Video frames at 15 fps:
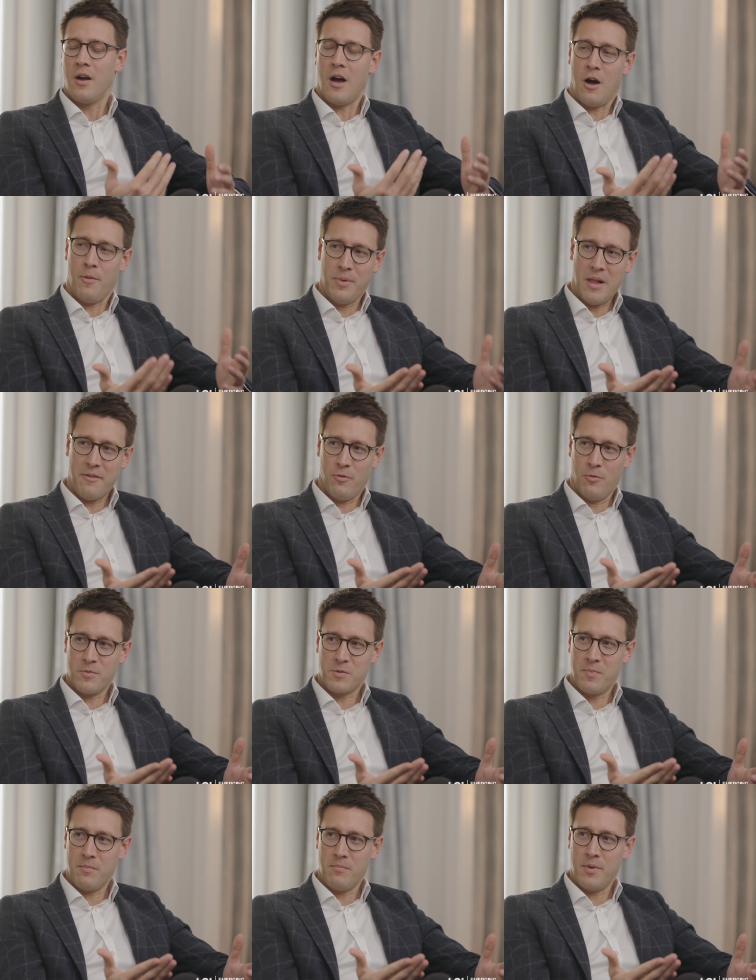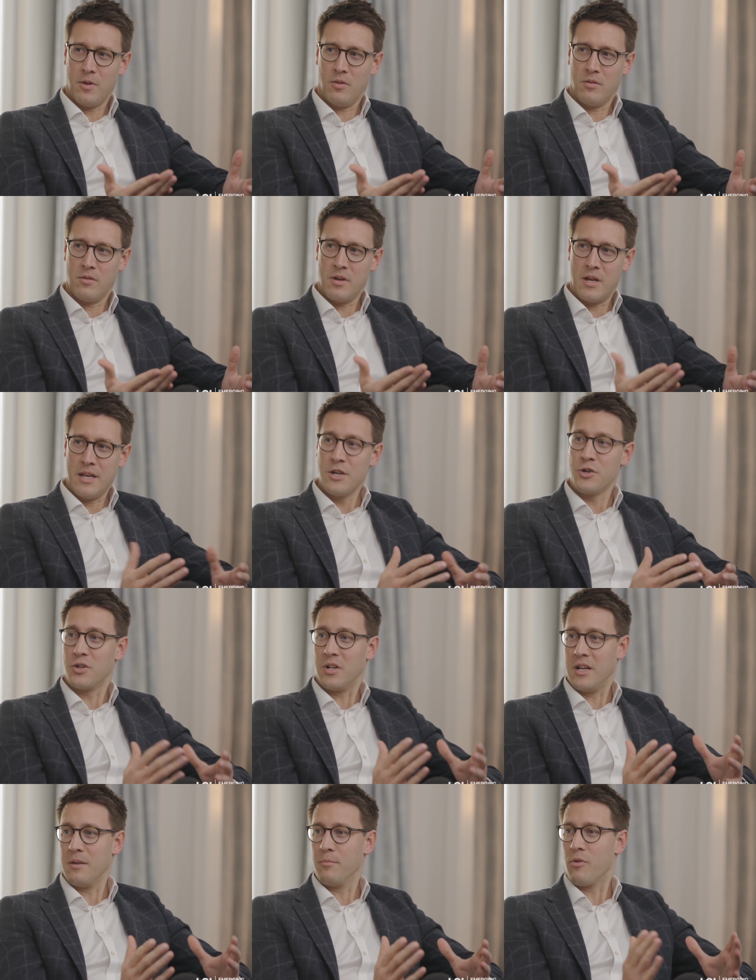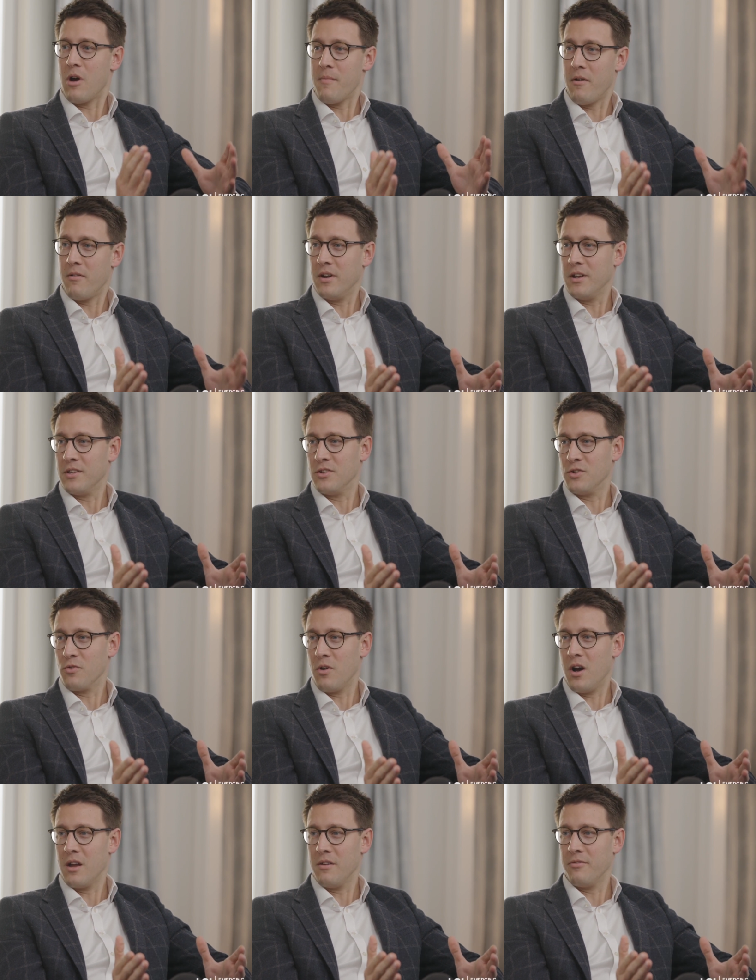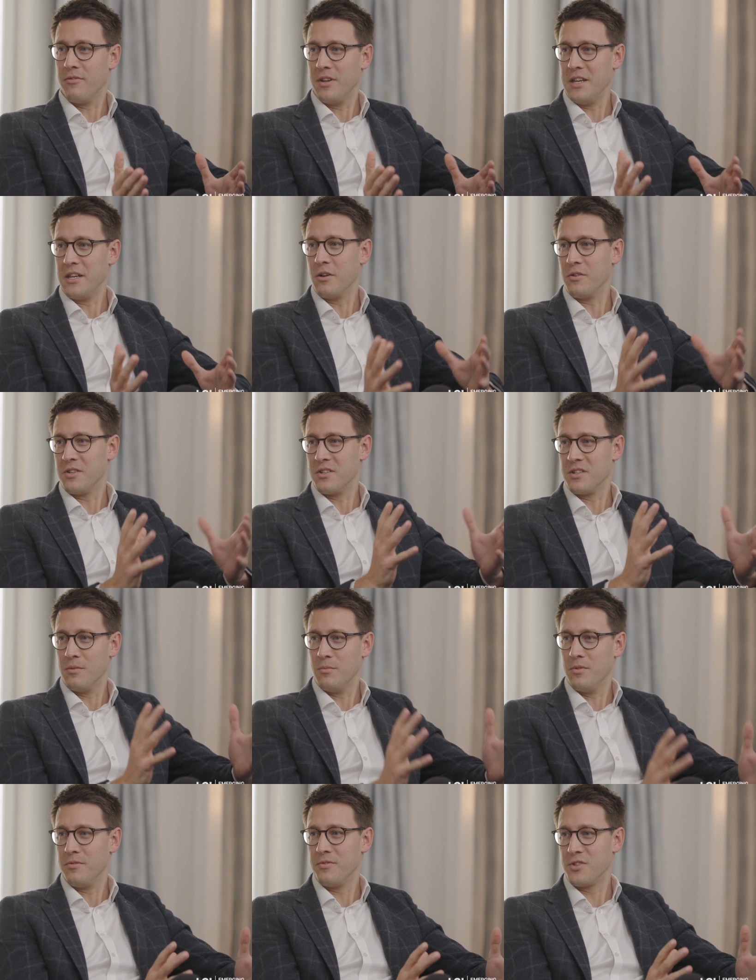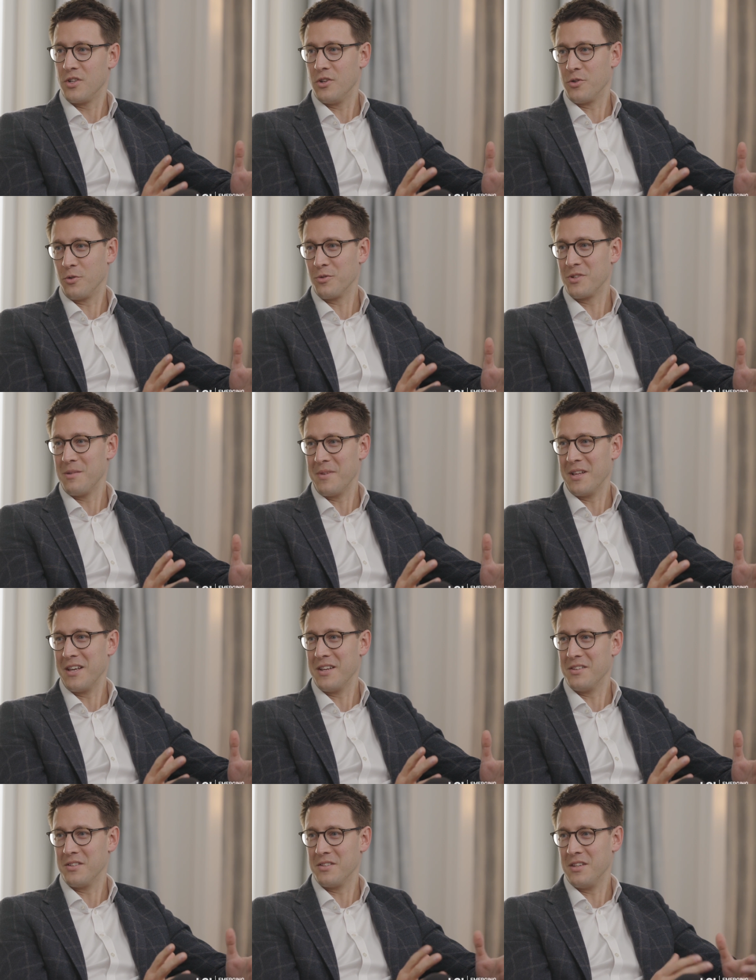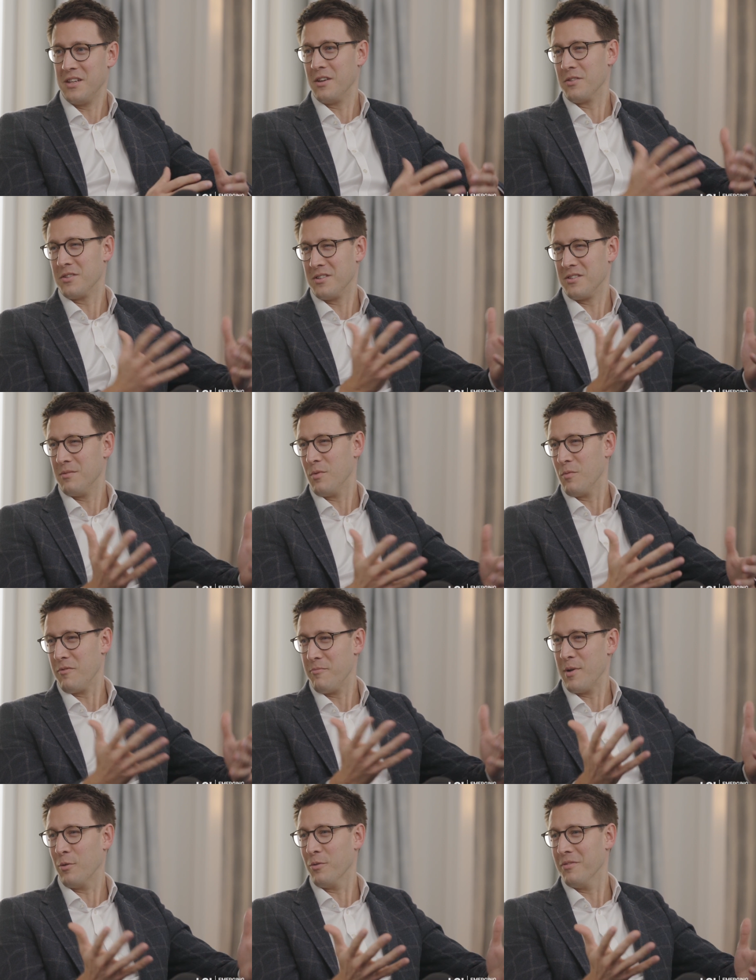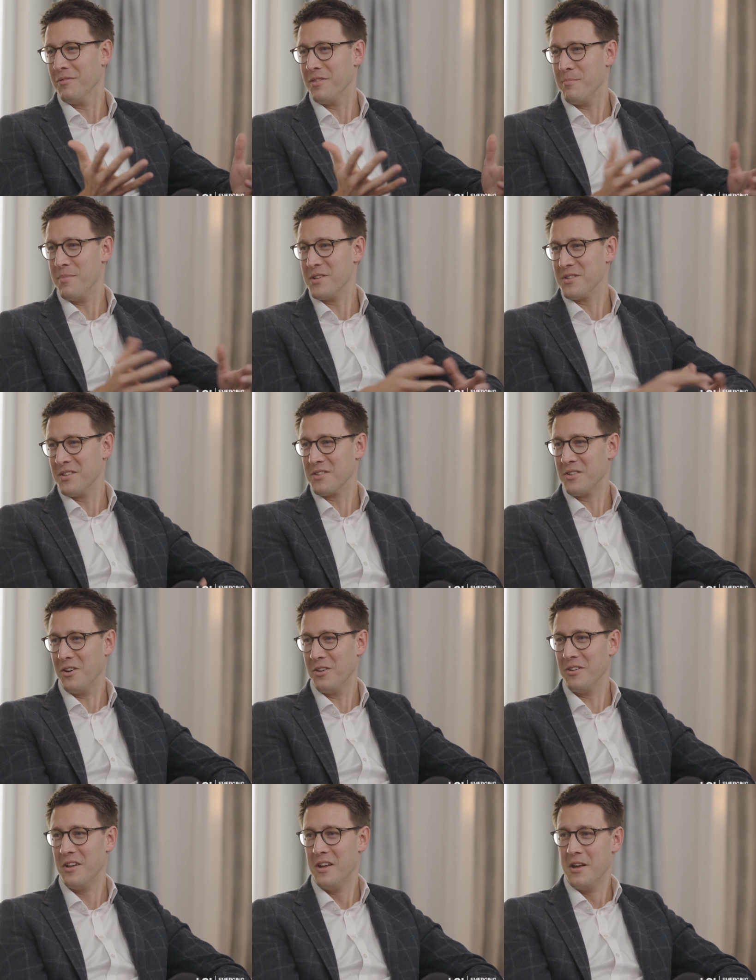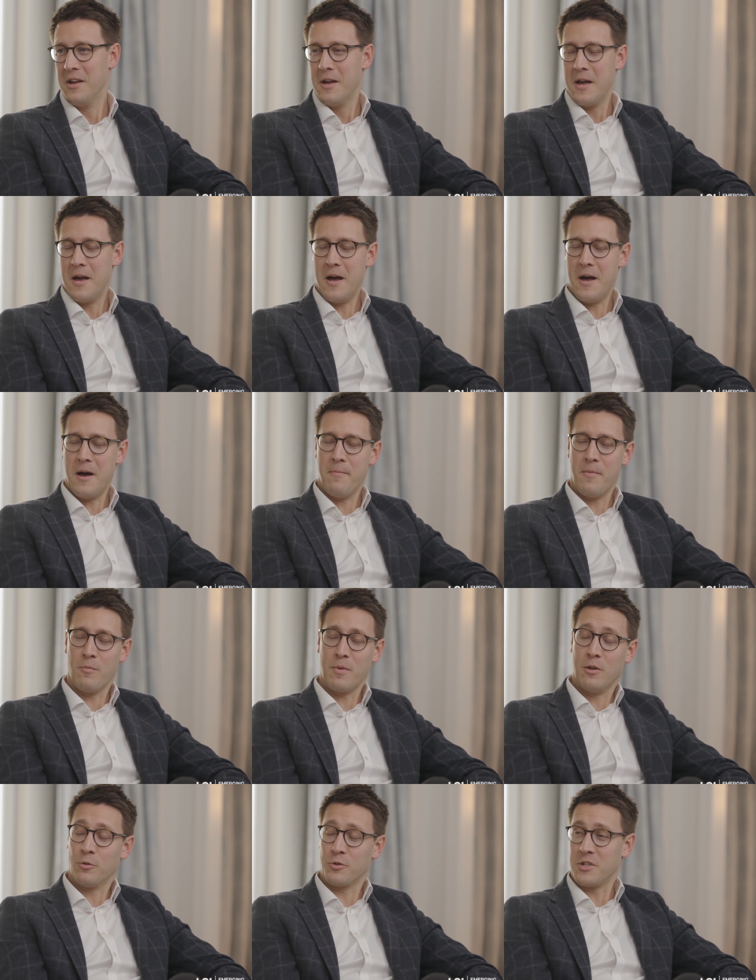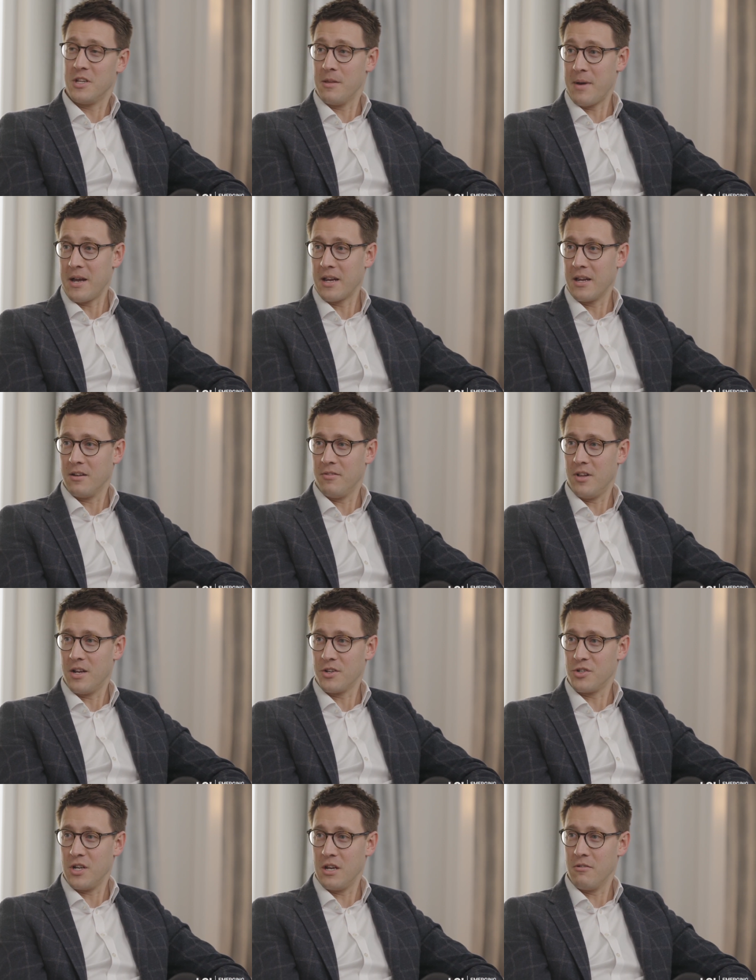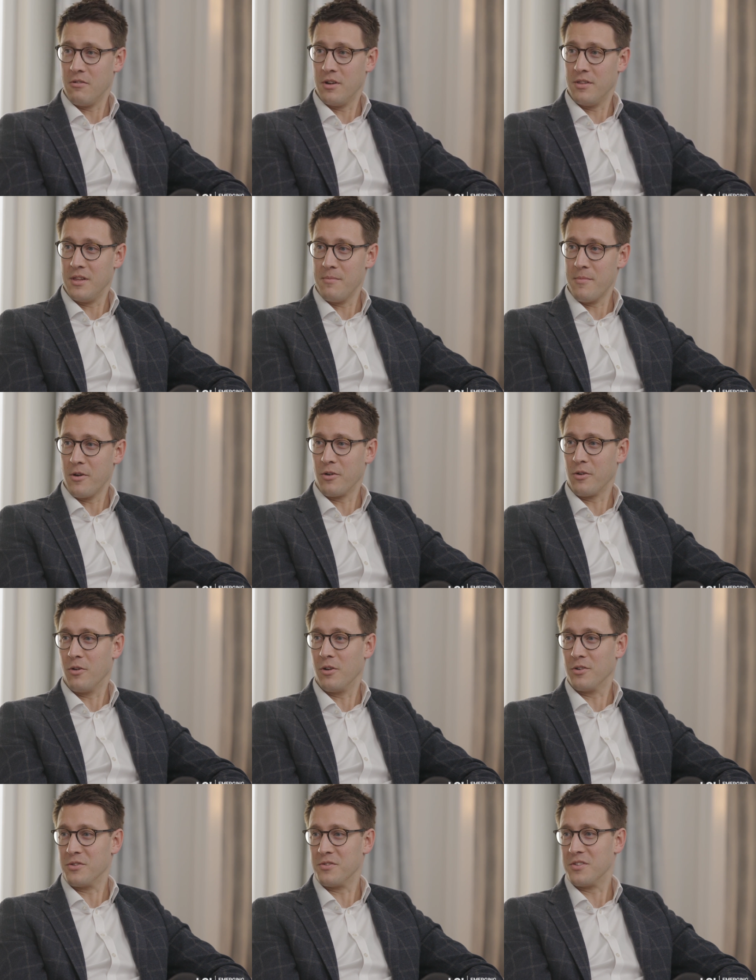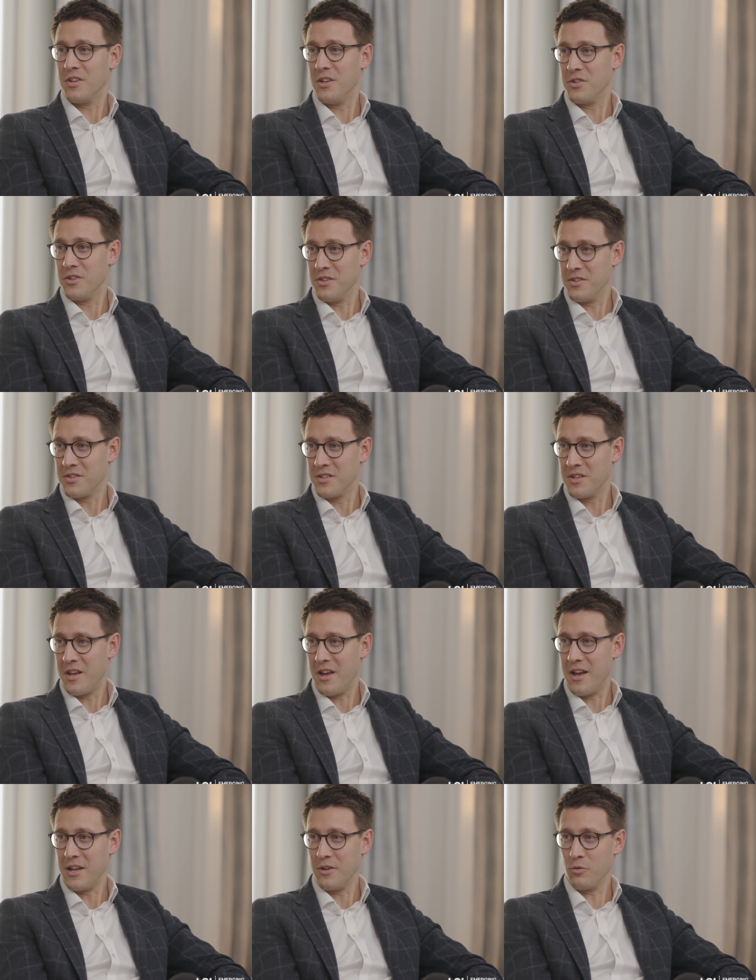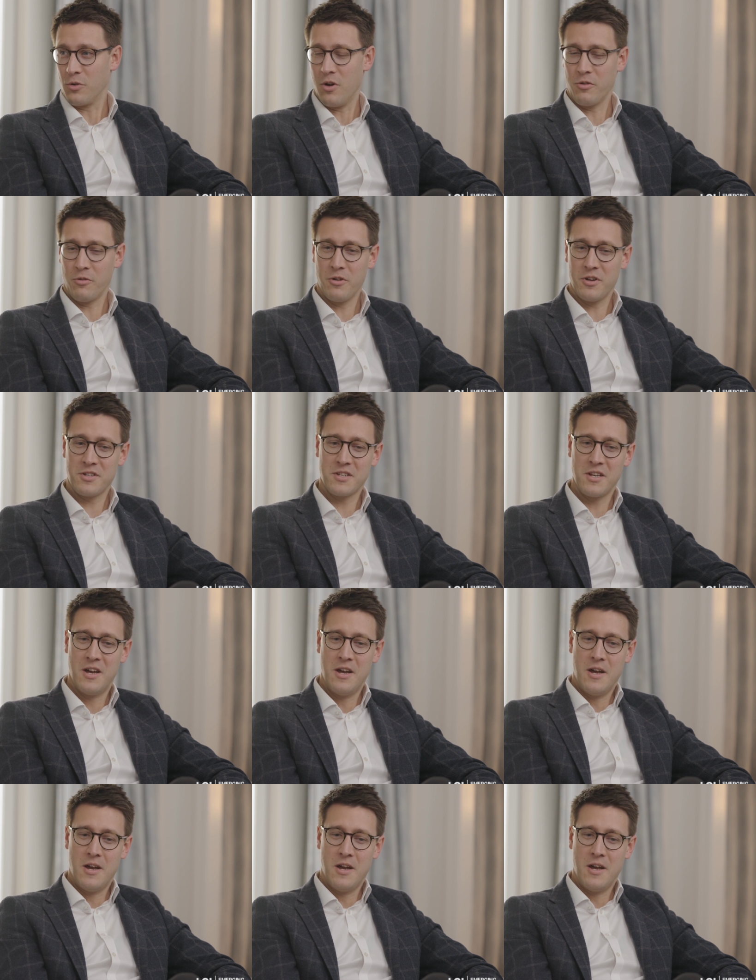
Our platform's been built initially and primarily to drive an ecosystem of surgical simulators, the ecosystem that we've built the business on. And we launched it at the back end of last year at the American College of Surgeons annual Congress.